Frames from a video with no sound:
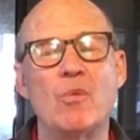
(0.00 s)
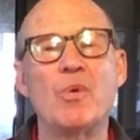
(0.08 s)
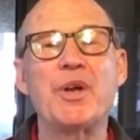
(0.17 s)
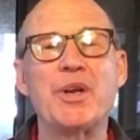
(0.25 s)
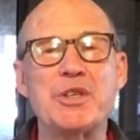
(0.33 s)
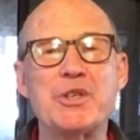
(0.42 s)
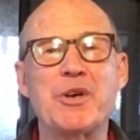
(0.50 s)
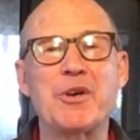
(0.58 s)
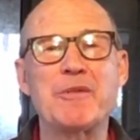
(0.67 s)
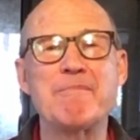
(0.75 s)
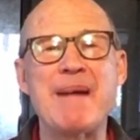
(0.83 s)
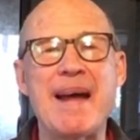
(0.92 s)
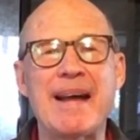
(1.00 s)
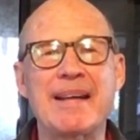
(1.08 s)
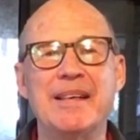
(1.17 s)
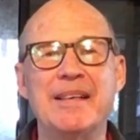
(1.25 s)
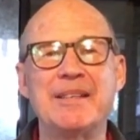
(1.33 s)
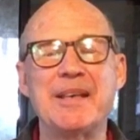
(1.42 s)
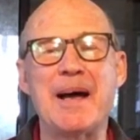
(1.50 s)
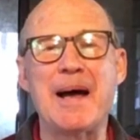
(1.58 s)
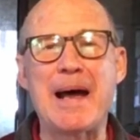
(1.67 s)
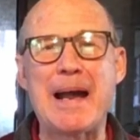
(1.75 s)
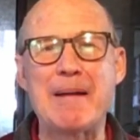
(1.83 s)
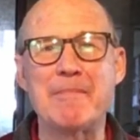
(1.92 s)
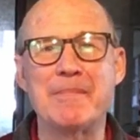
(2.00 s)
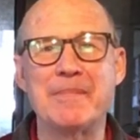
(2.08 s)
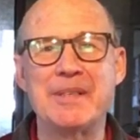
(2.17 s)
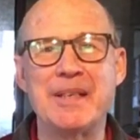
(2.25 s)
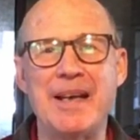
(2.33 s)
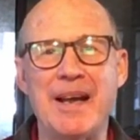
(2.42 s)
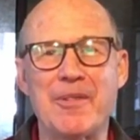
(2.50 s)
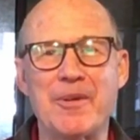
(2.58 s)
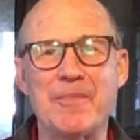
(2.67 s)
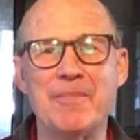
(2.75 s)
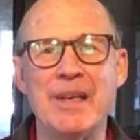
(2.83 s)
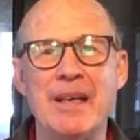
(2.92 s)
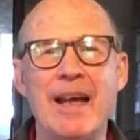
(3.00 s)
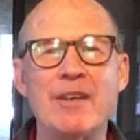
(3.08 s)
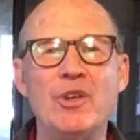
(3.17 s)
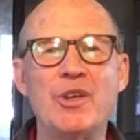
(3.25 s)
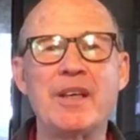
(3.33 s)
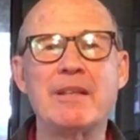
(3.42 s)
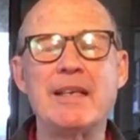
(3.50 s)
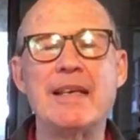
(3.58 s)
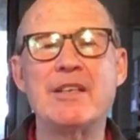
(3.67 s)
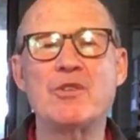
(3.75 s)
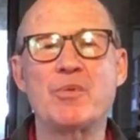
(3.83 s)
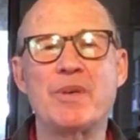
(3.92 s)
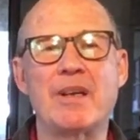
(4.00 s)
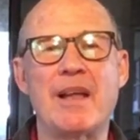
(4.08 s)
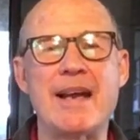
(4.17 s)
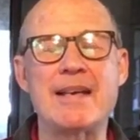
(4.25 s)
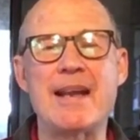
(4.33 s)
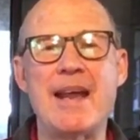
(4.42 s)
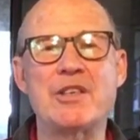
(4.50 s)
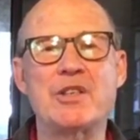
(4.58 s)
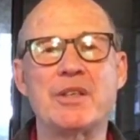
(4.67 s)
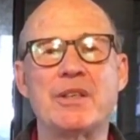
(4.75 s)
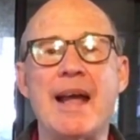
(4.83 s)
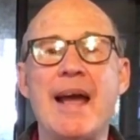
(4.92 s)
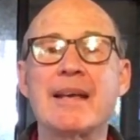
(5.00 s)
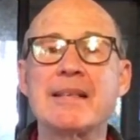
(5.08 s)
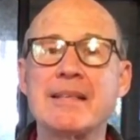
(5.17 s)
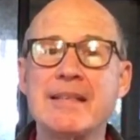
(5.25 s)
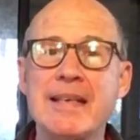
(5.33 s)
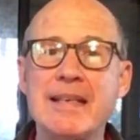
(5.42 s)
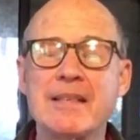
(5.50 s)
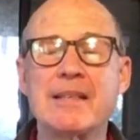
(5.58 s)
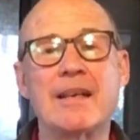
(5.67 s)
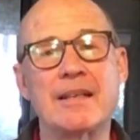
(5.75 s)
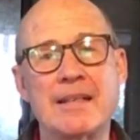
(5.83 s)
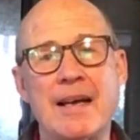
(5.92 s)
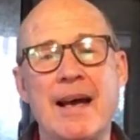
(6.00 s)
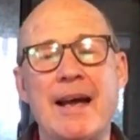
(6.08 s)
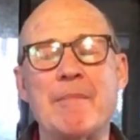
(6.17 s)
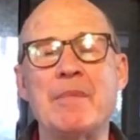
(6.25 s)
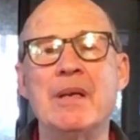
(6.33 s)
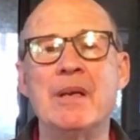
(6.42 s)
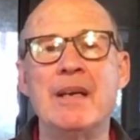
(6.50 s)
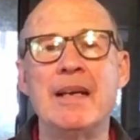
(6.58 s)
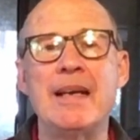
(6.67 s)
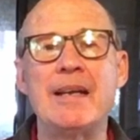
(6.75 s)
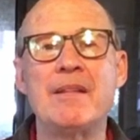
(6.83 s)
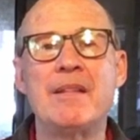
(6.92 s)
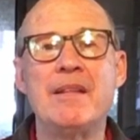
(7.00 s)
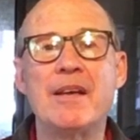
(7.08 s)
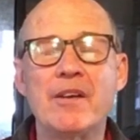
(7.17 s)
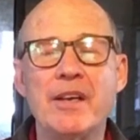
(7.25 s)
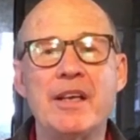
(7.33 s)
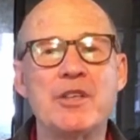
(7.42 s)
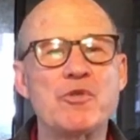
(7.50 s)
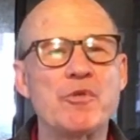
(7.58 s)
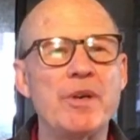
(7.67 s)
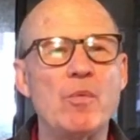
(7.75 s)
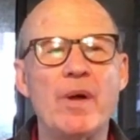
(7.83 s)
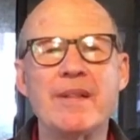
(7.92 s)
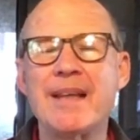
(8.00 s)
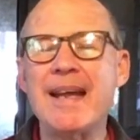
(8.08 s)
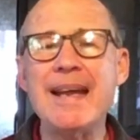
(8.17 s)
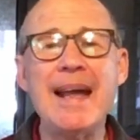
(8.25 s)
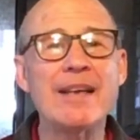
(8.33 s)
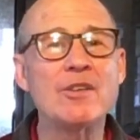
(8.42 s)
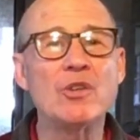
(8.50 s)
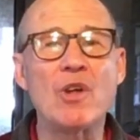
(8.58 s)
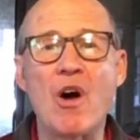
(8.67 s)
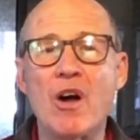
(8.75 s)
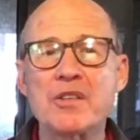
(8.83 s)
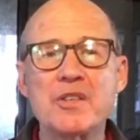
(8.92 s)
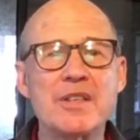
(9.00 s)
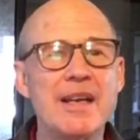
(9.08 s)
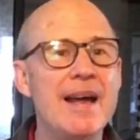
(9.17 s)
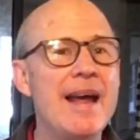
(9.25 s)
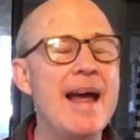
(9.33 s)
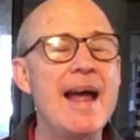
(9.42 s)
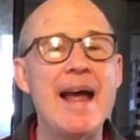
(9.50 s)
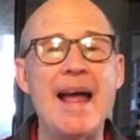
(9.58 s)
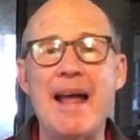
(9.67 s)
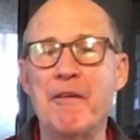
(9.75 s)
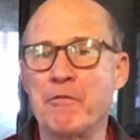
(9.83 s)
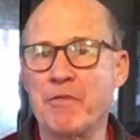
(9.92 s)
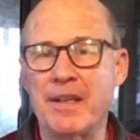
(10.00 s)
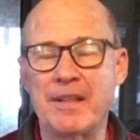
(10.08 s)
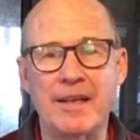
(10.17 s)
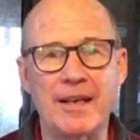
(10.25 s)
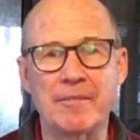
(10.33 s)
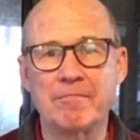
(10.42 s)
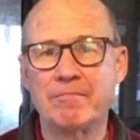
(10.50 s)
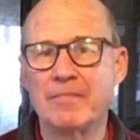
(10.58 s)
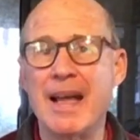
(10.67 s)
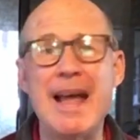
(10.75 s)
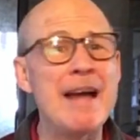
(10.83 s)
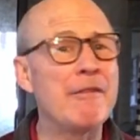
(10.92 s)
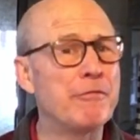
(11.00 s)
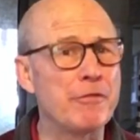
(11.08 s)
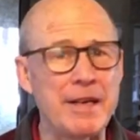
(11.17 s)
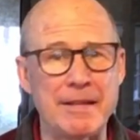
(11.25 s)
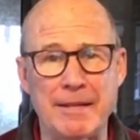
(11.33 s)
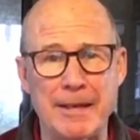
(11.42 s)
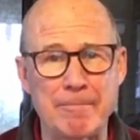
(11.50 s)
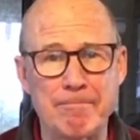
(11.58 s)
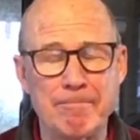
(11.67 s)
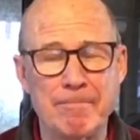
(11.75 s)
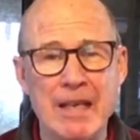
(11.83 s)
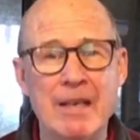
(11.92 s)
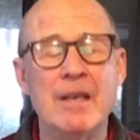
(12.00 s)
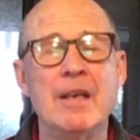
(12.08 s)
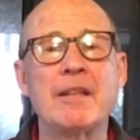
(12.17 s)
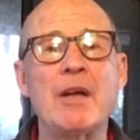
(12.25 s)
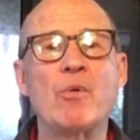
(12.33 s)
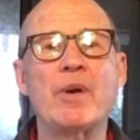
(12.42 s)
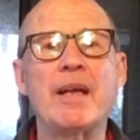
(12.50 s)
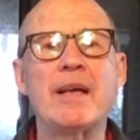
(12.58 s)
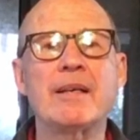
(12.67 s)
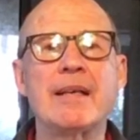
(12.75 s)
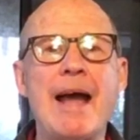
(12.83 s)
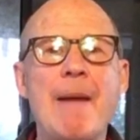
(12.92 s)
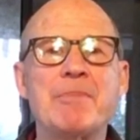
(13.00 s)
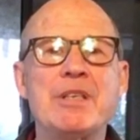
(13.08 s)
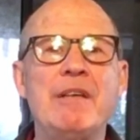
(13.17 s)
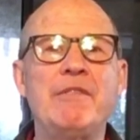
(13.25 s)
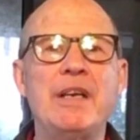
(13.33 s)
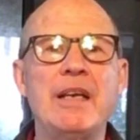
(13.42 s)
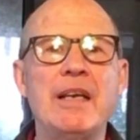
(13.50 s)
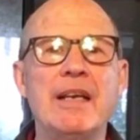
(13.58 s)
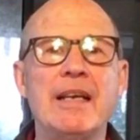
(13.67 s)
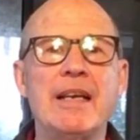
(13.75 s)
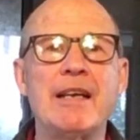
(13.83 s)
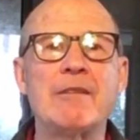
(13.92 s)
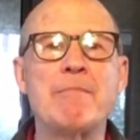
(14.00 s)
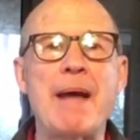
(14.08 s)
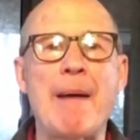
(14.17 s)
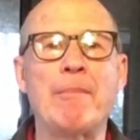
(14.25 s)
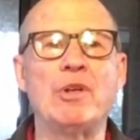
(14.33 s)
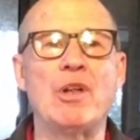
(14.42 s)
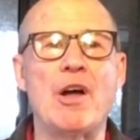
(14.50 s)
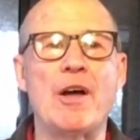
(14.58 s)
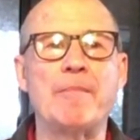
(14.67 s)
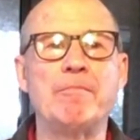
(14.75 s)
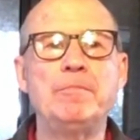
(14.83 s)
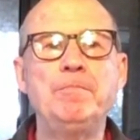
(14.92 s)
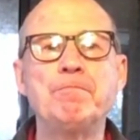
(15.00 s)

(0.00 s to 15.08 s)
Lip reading: We're going to turn back time together and look at the Israelite nation at a season, a time in their history when they had lost everything. Everything. They were in captivity in Babylon.